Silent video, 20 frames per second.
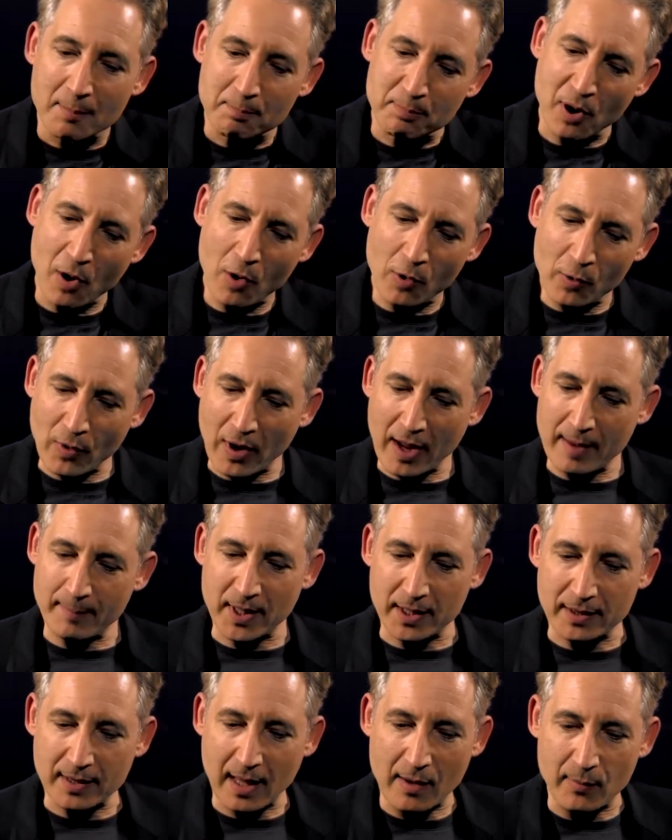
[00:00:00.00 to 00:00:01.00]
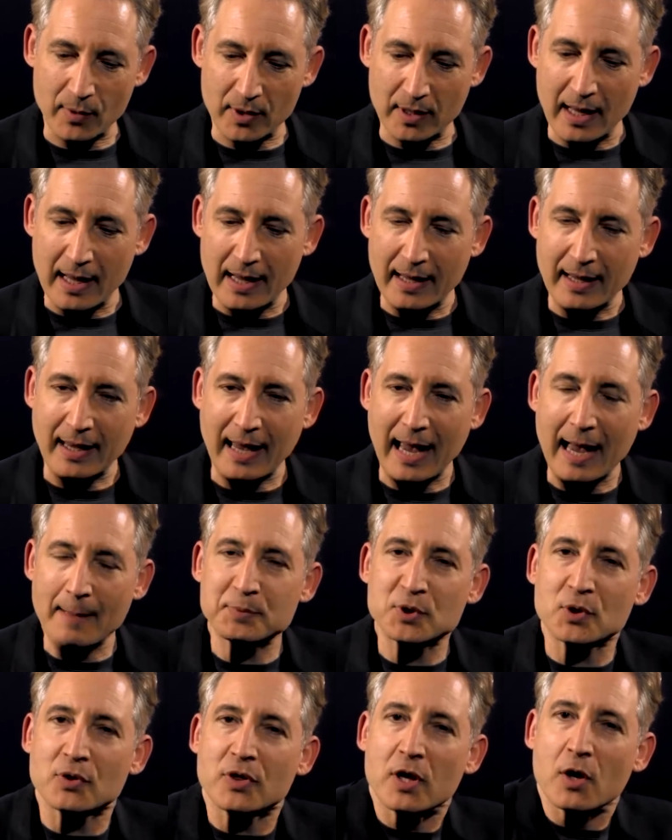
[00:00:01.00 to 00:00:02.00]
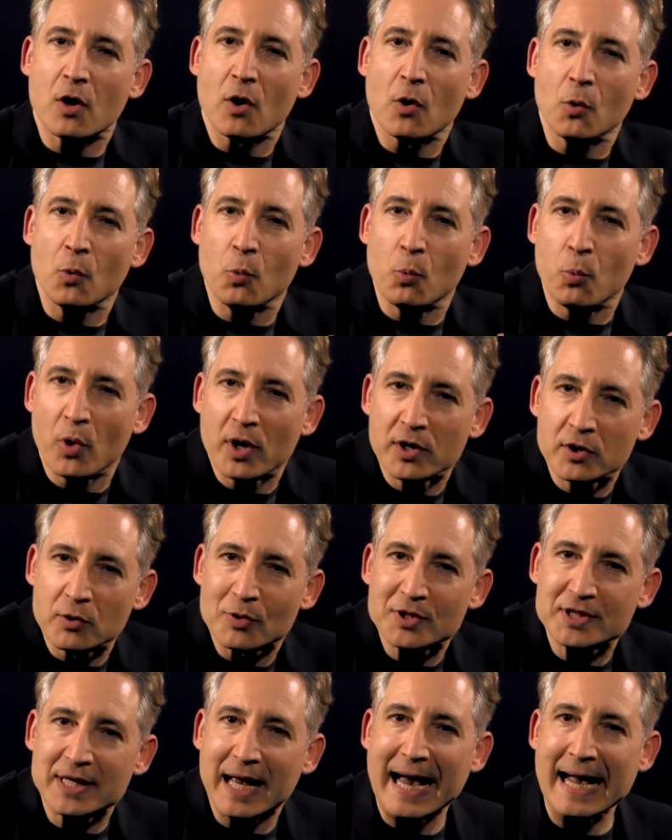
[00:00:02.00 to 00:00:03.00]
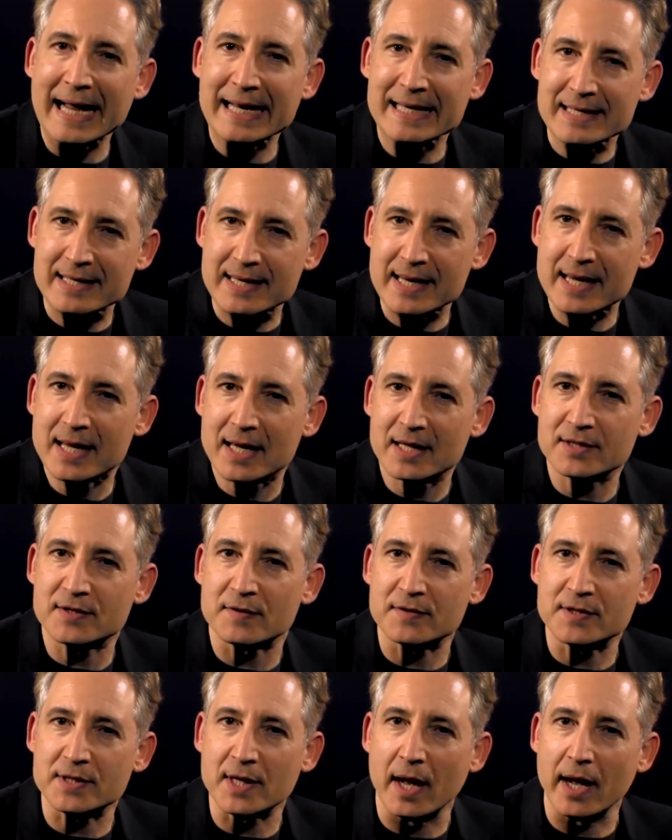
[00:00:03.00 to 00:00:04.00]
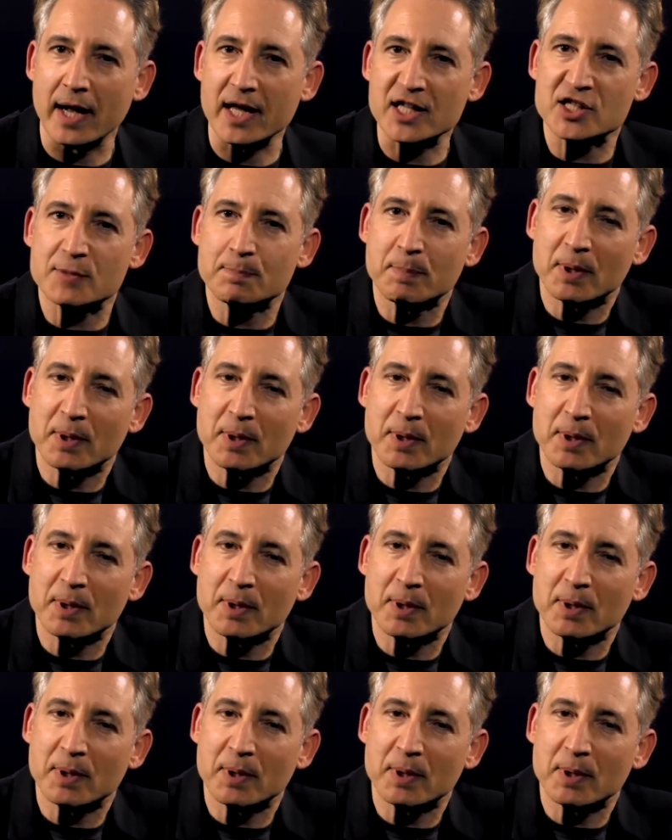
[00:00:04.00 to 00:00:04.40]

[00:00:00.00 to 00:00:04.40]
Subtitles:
programming that would capture the wondrous ideas of science,